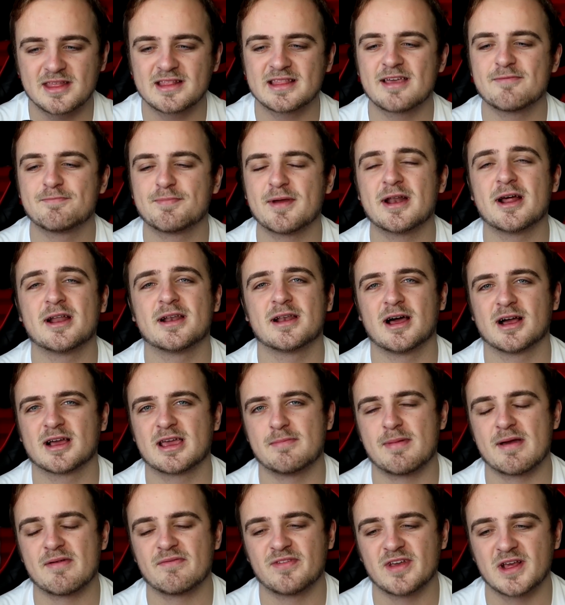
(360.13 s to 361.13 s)
think they've been
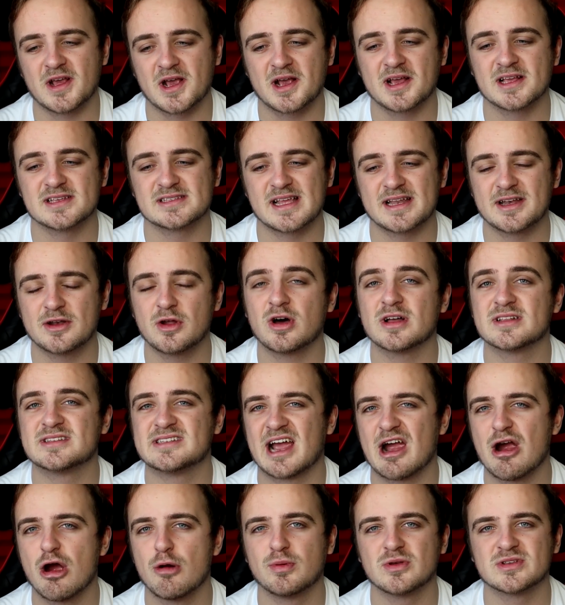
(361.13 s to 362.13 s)
unlucky, Benfica, because they're not a
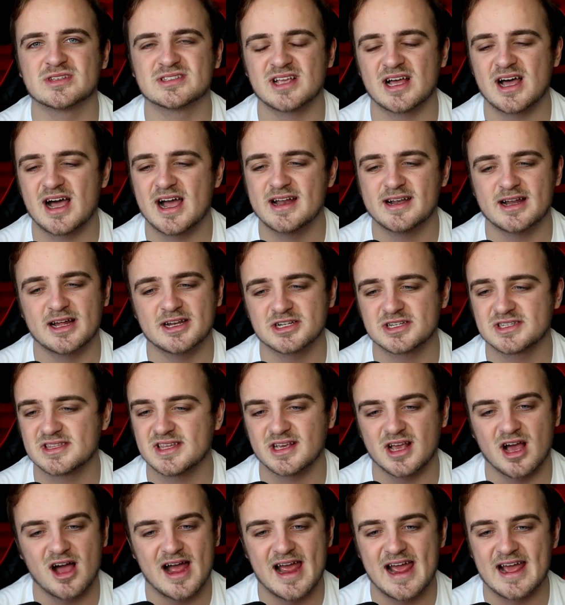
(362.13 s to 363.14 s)
terrible side. I just
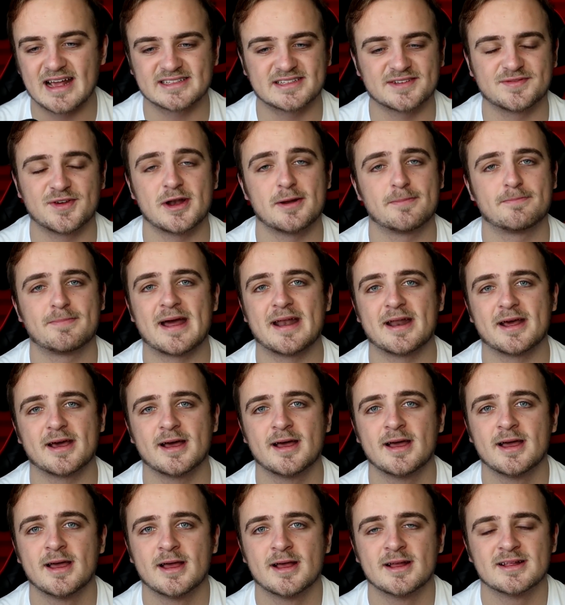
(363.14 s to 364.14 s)
think Ajax have had a
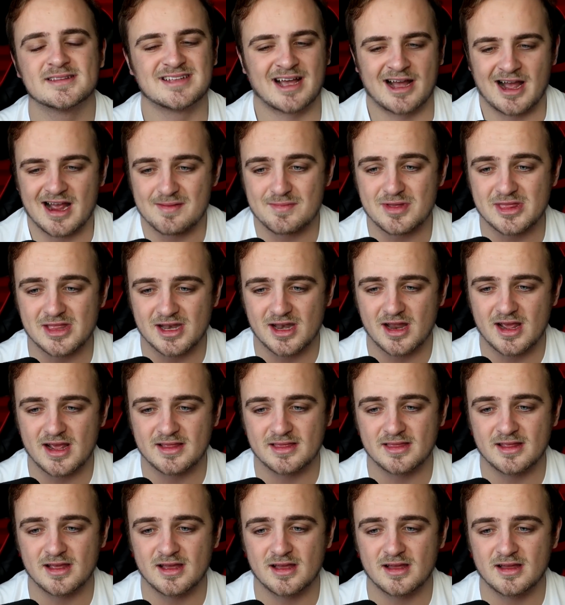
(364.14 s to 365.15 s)
better time in
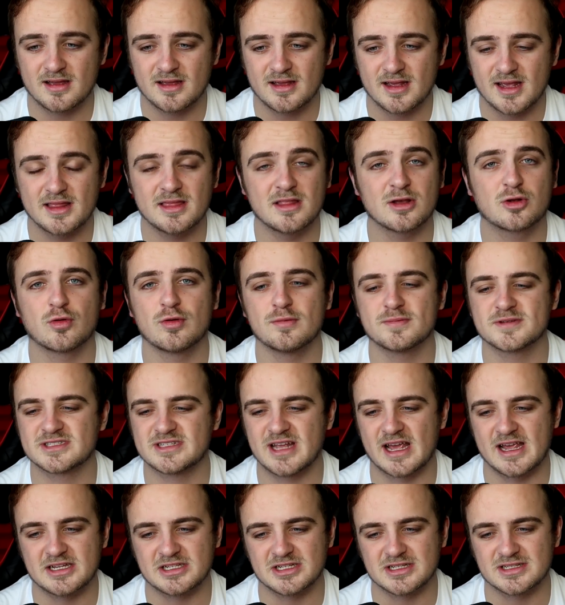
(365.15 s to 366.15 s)
the group
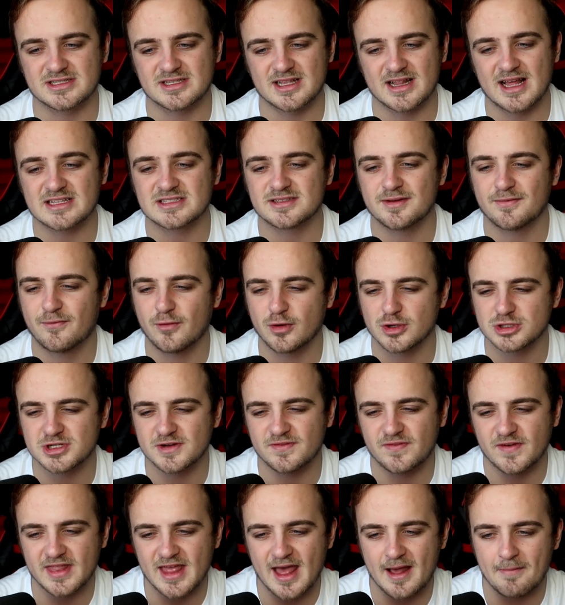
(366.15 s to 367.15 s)
stages, so that's
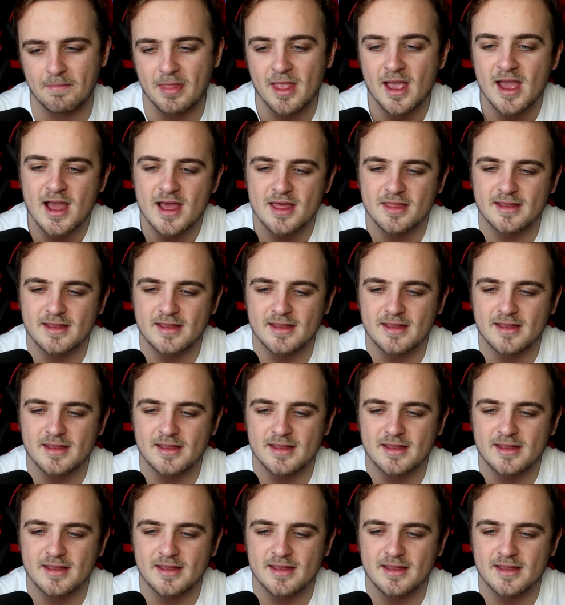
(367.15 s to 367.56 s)
unfortunate for them.